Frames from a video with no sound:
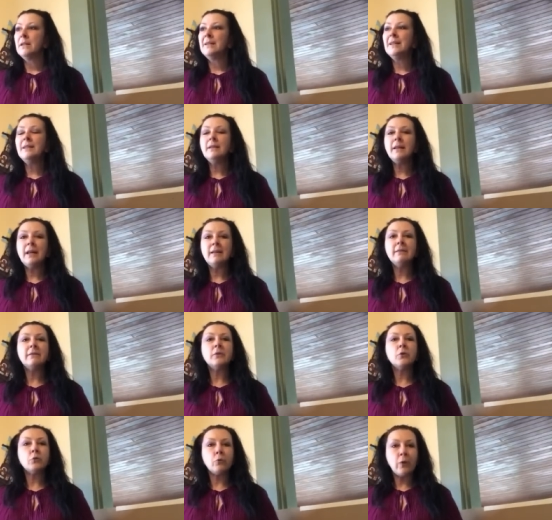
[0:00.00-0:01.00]
it didn't
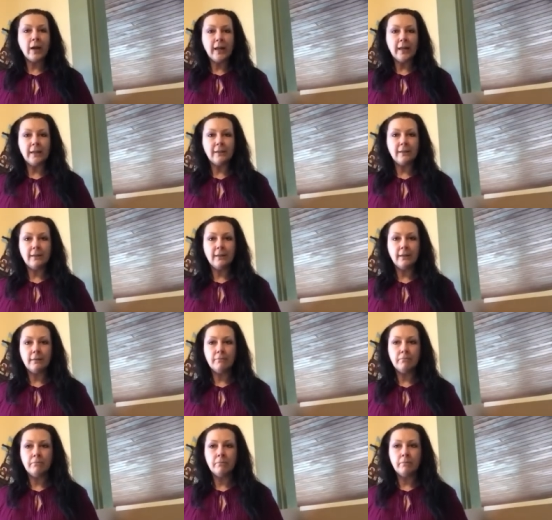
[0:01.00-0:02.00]
taste great.
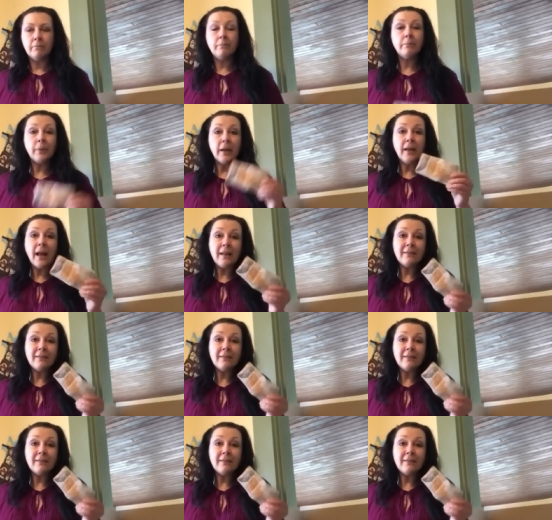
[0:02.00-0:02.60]
But